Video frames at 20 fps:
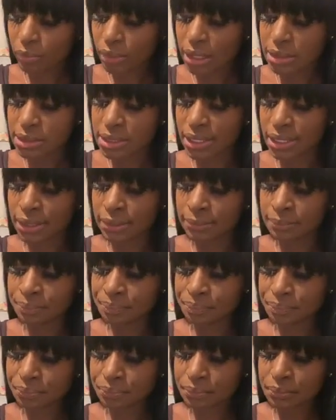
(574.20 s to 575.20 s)
Damn.
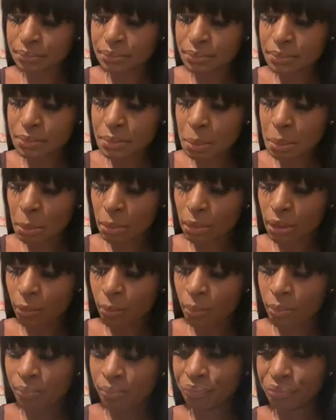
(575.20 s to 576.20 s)

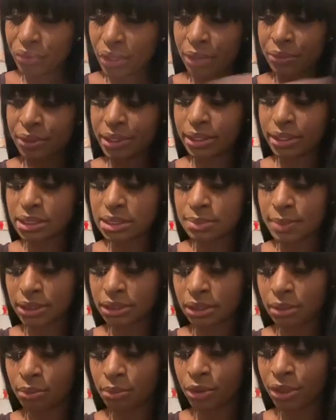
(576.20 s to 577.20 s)
I really
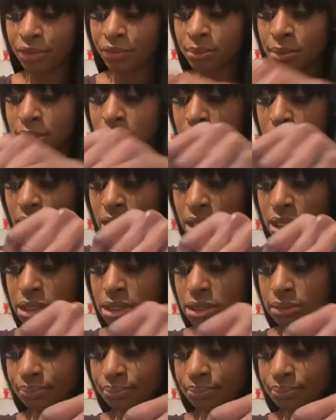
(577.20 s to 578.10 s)
expected more from the sauce.